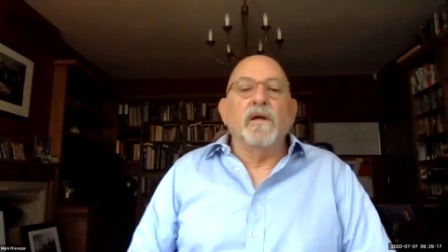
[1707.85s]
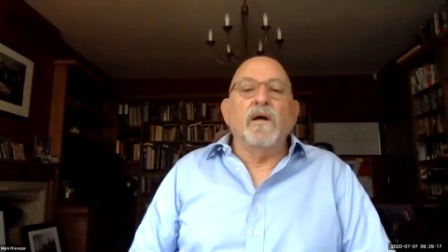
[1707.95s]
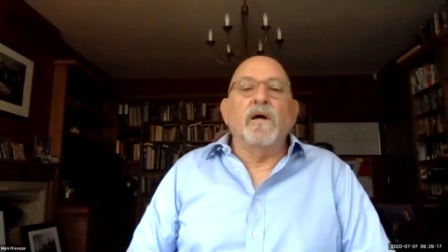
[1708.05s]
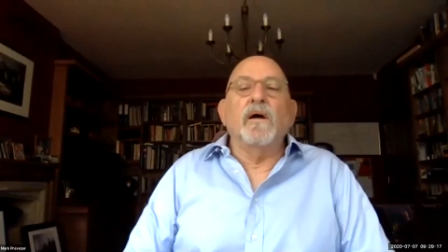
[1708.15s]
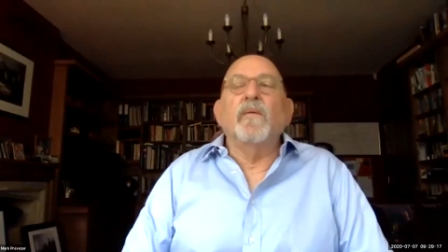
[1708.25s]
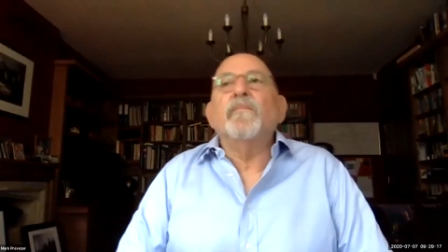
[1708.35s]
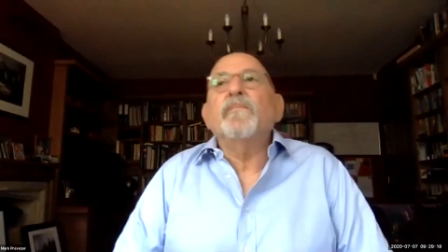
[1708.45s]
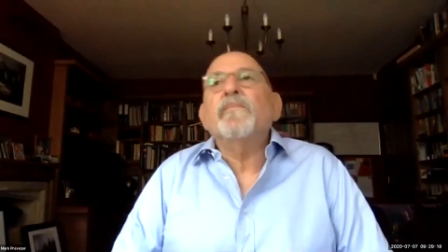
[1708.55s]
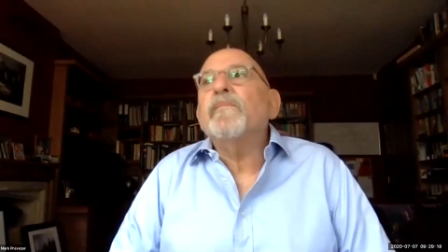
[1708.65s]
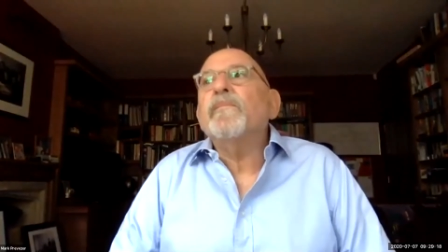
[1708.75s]

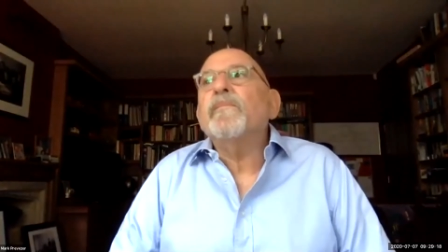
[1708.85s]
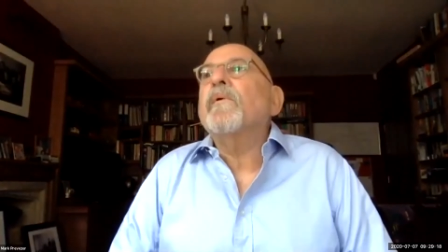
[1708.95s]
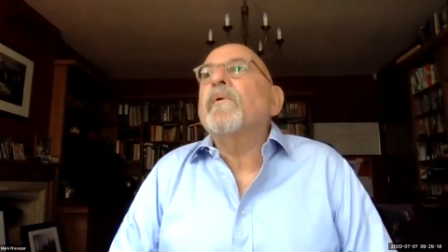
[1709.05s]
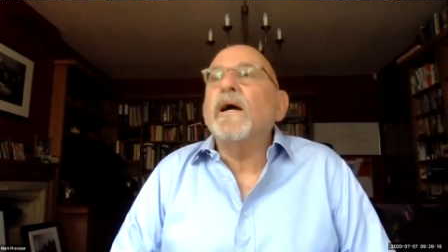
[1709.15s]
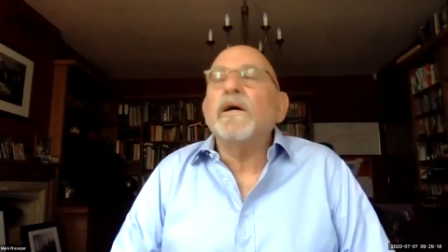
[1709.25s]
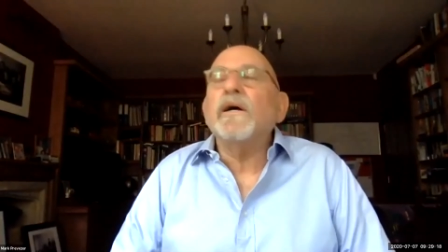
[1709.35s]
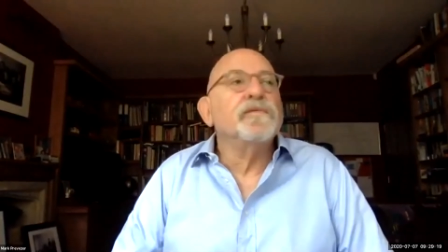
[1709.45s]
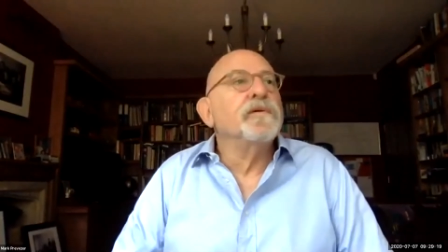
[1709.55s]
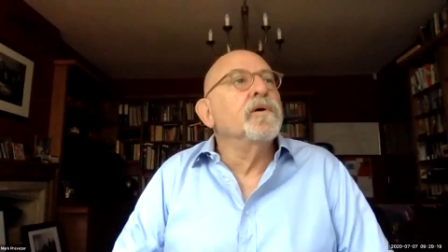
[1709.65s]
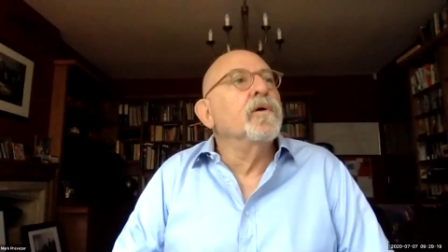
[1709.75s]
how do you
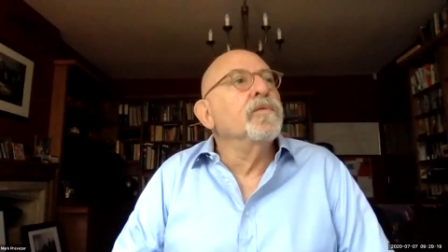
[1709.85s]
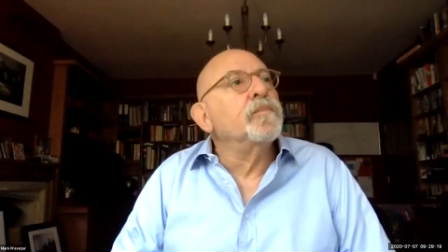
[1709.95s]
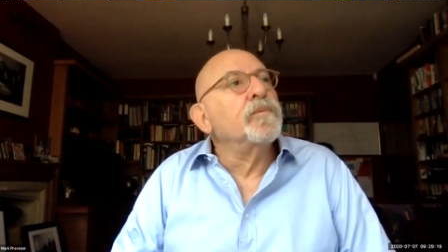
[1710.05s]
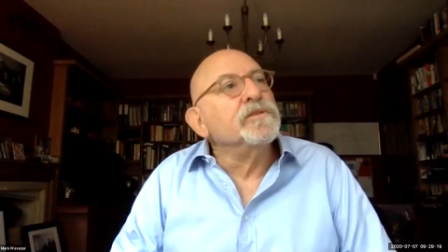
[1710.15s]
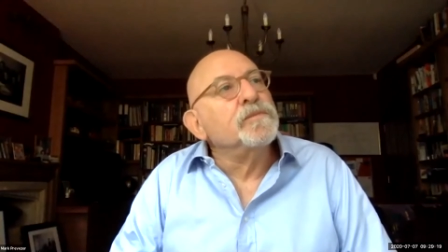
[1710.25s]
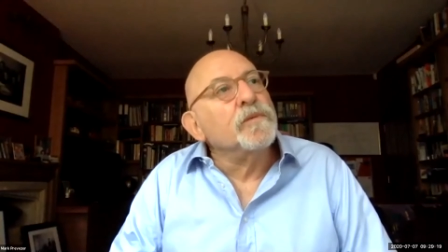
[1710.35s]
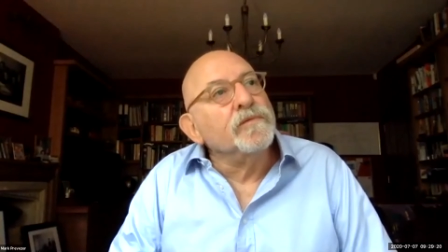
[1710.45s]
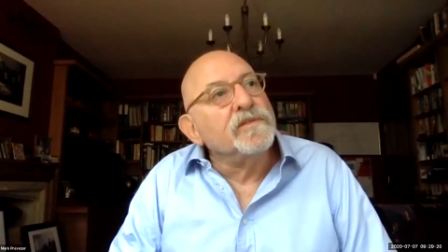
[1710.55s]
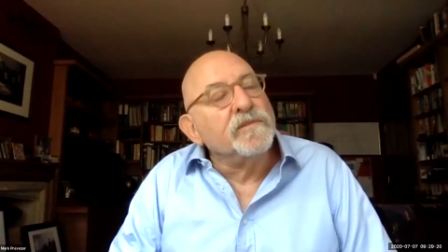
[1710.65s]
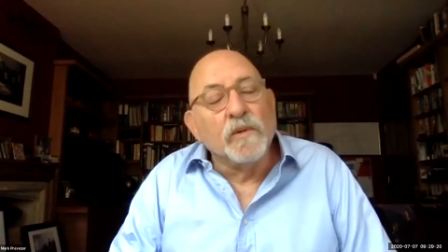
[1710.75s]
feel on the principle
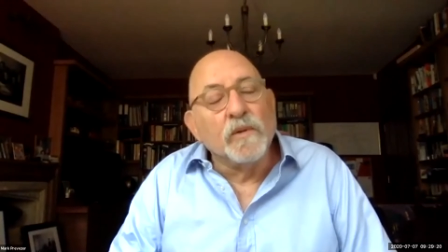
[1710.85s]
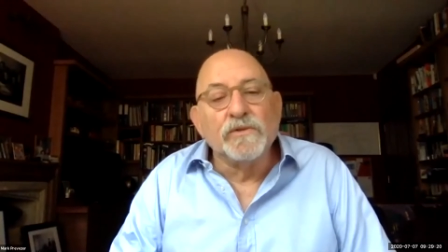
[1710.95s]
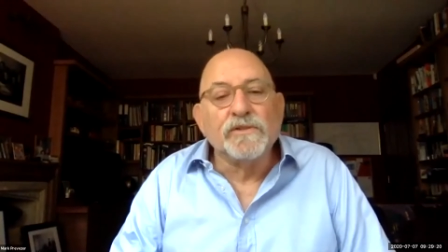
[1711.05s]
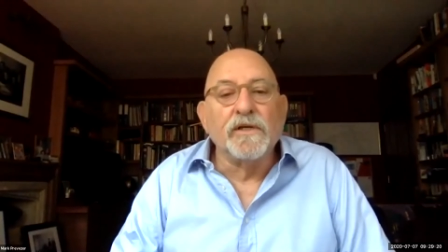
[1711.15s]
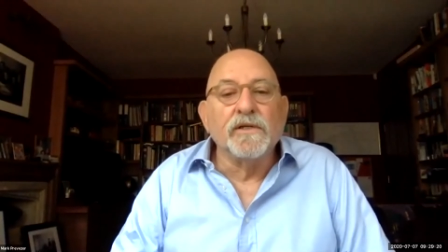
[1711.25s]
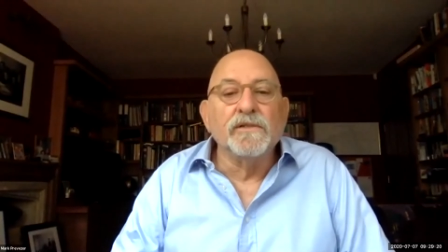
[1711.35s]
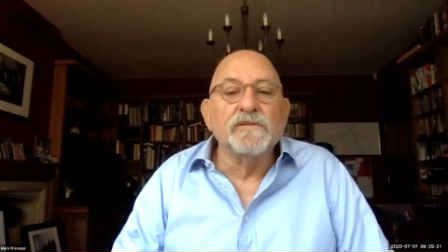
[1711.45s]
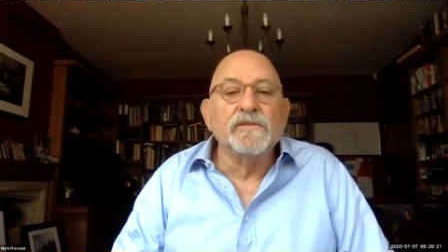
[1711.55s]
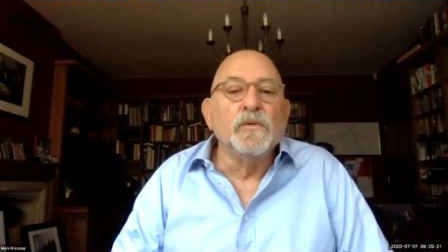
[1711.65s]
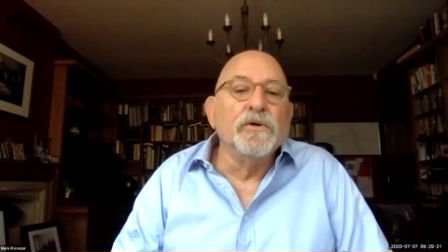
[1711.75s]
of supporting
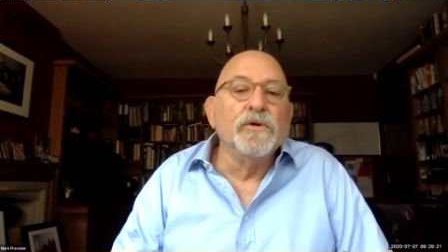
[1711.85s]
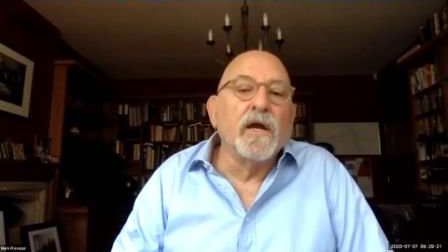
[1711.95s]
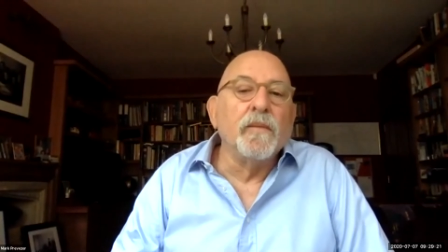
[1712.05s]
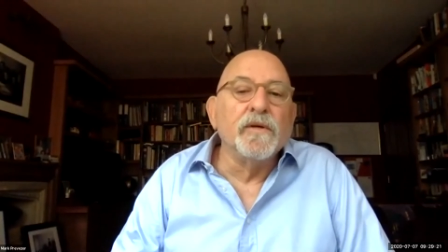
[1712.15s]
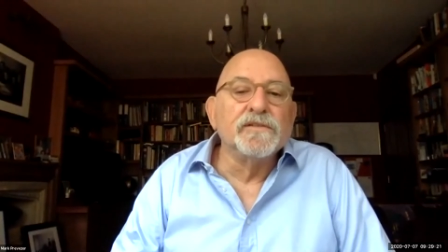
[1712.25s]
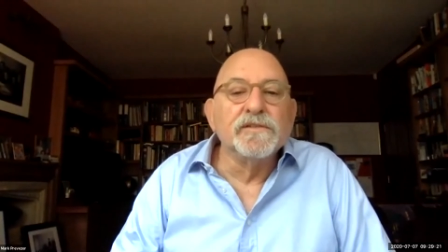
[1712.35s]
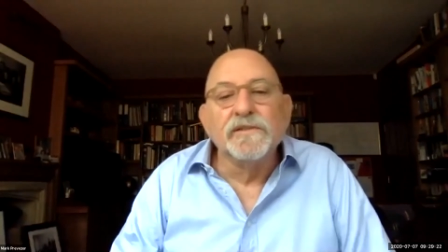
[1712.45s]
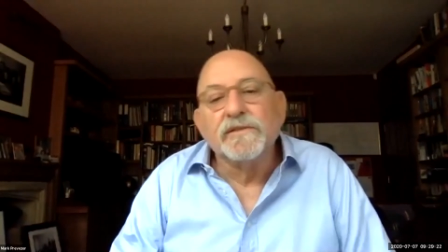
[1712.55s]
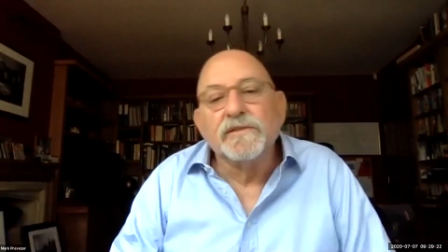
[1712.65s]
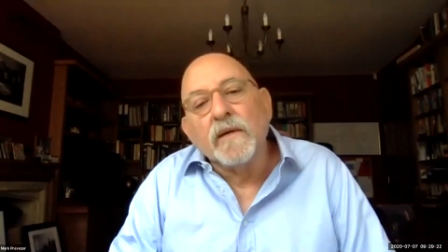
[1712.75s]
small UK
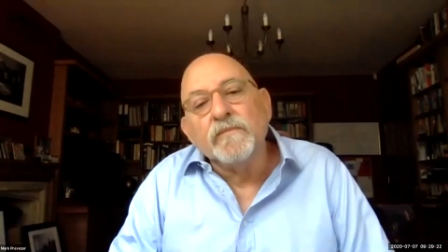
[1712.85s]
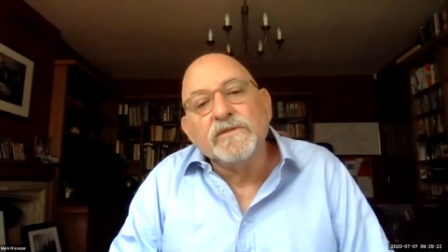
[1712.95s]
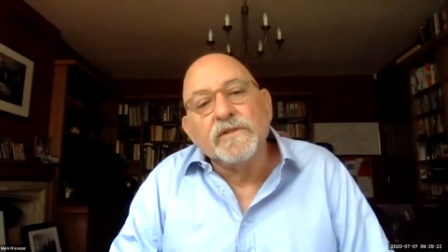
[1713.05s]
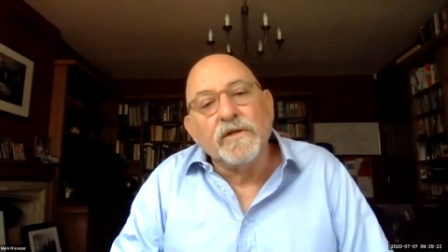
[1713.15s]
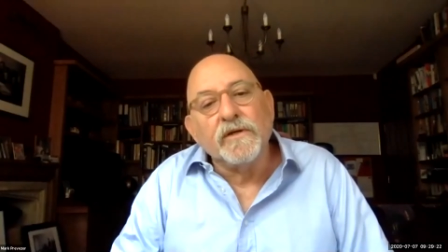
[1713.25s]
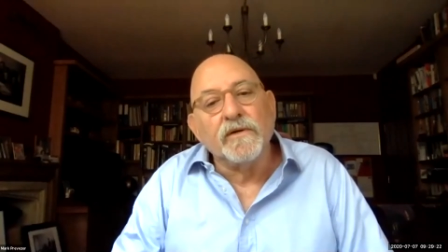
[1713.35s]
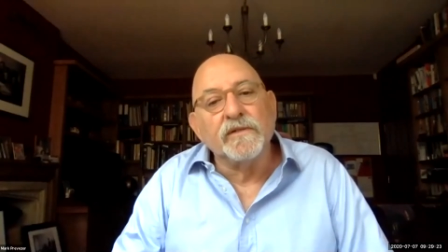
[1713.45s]
businesses who come to you?